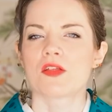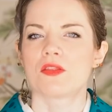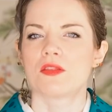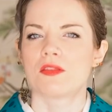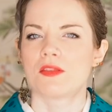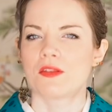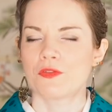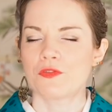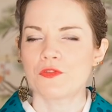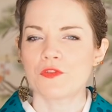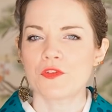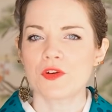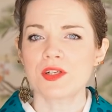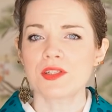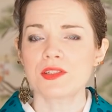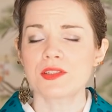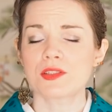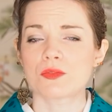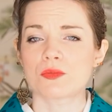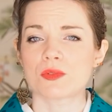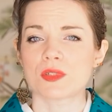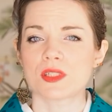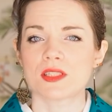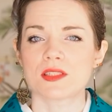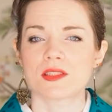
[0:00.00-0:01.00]
The
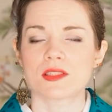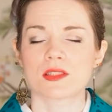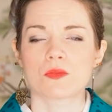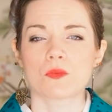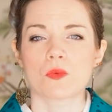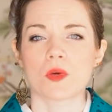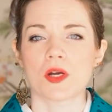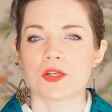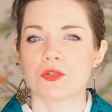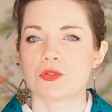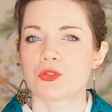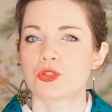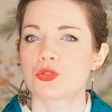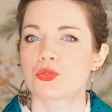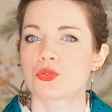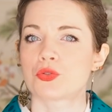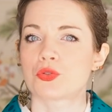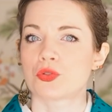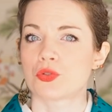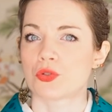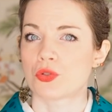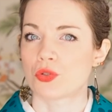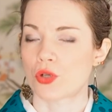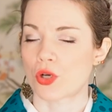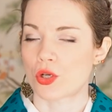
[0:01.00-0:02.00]
first reason why you should
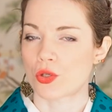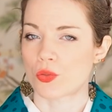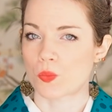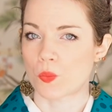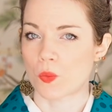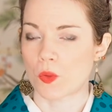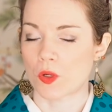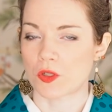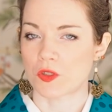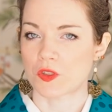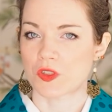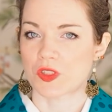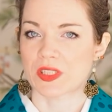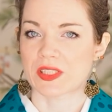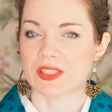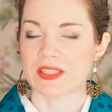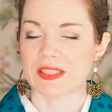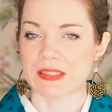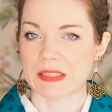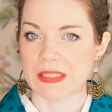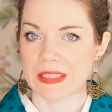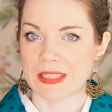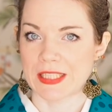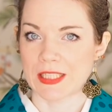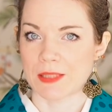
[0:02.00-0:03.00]
not wash a
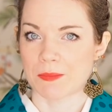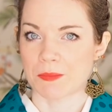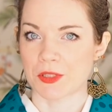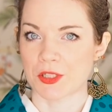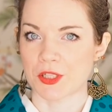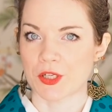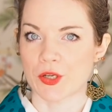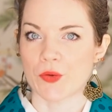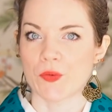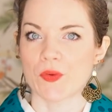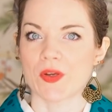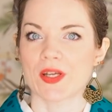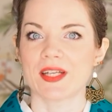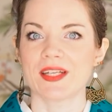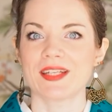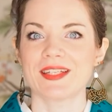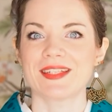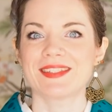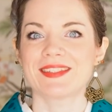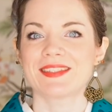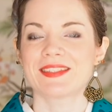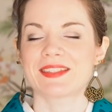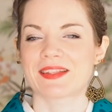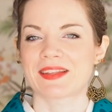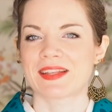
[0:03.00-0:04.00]
silk kimono
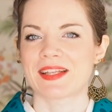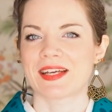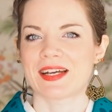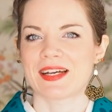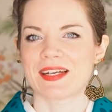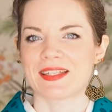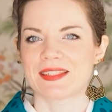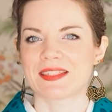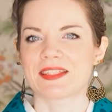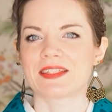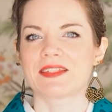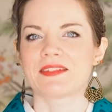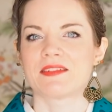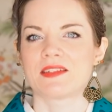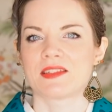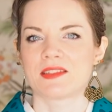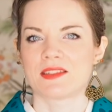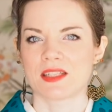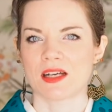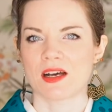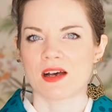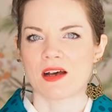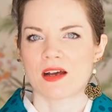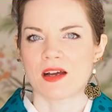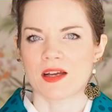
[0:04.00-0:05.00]
is that the
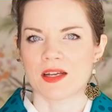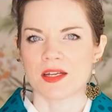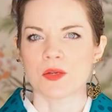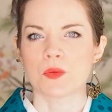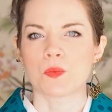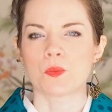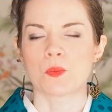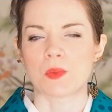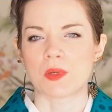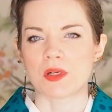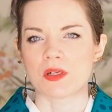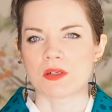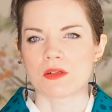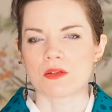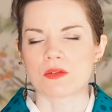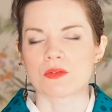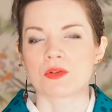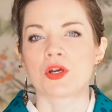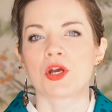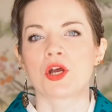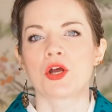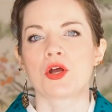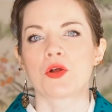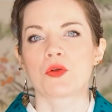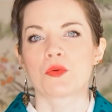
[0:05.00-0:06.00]
dye will
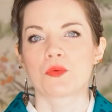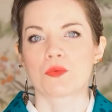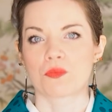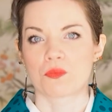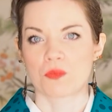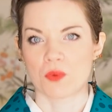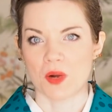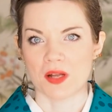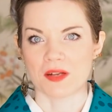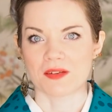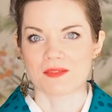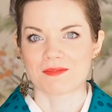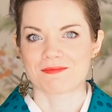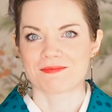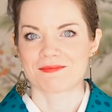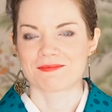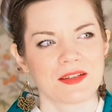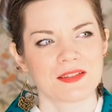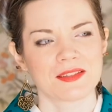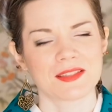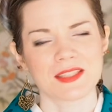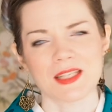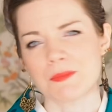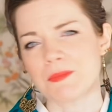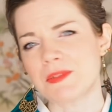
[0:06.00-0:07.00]
run.
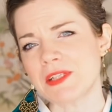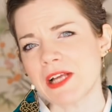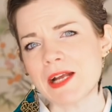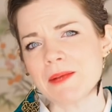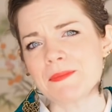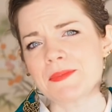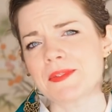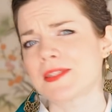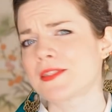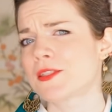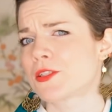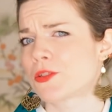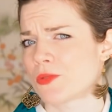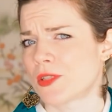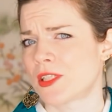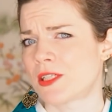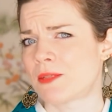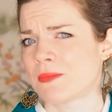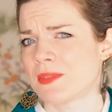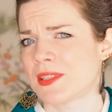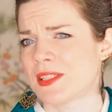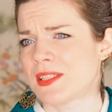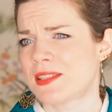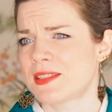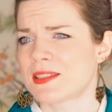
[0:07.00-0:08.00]
Sometimes
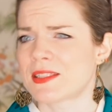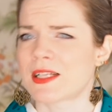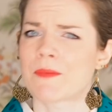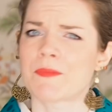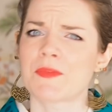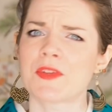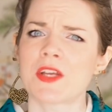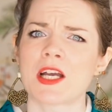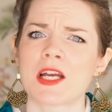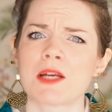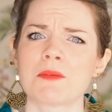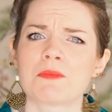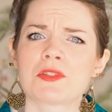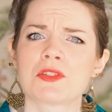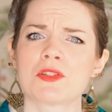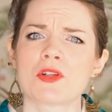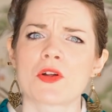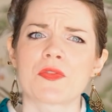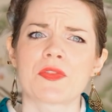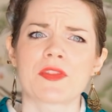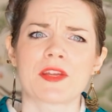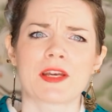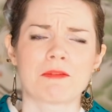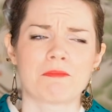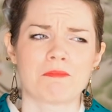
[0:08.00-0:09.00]
extremely, sometimes
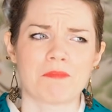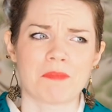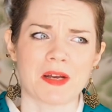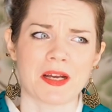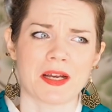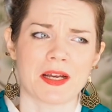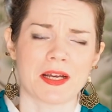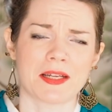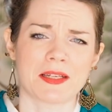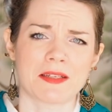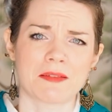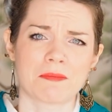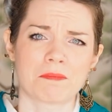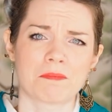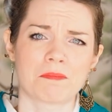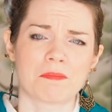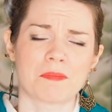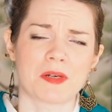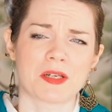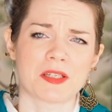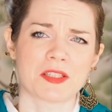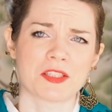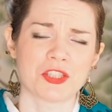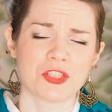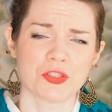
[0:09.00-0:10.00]
not that bad,
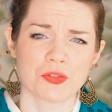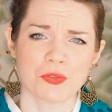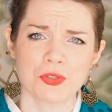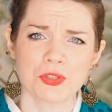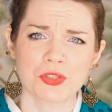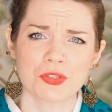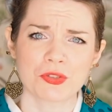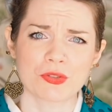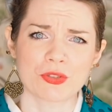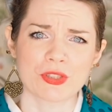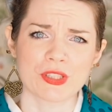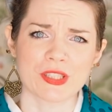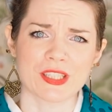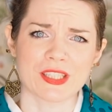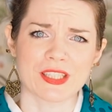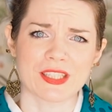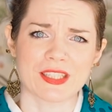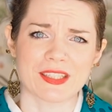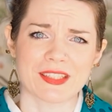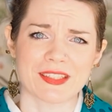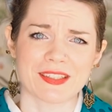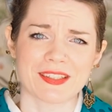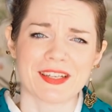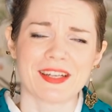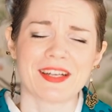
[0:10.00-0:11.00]
but
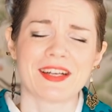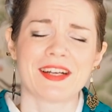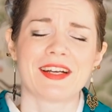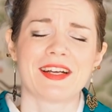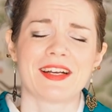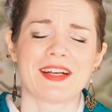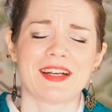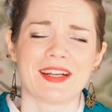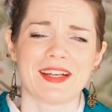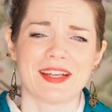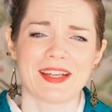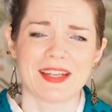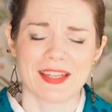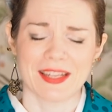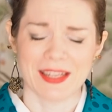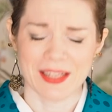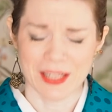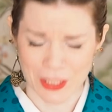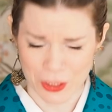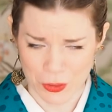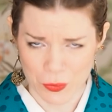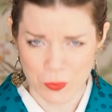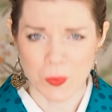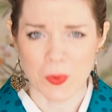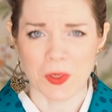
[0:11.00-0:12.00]
usually
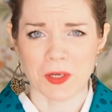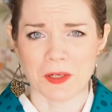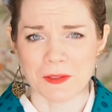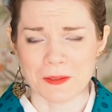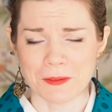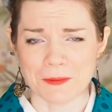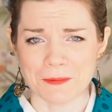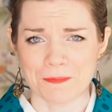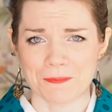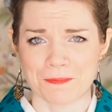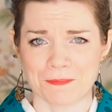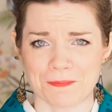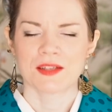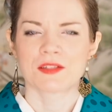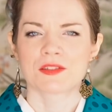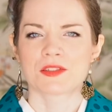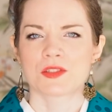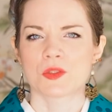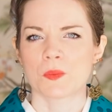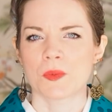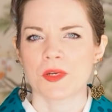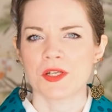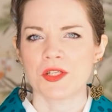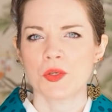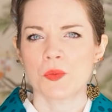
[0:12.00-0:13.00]
it will.
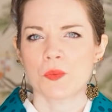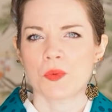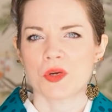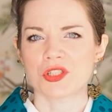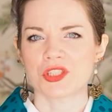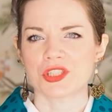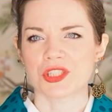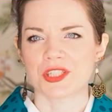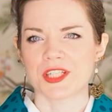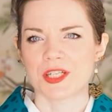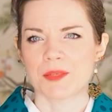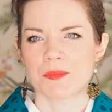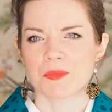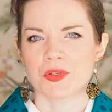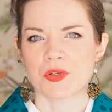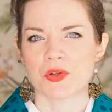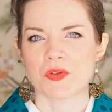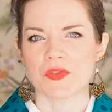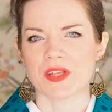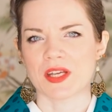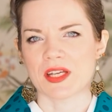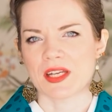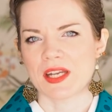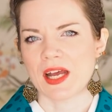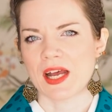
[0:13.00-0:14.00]
So when you wash a kimono
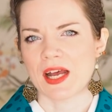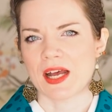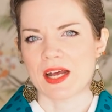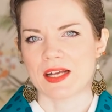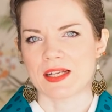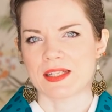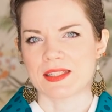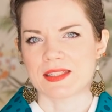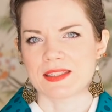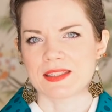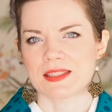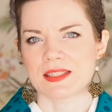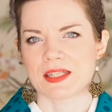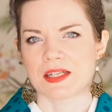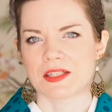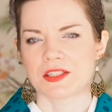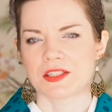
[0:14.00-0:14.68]
that has a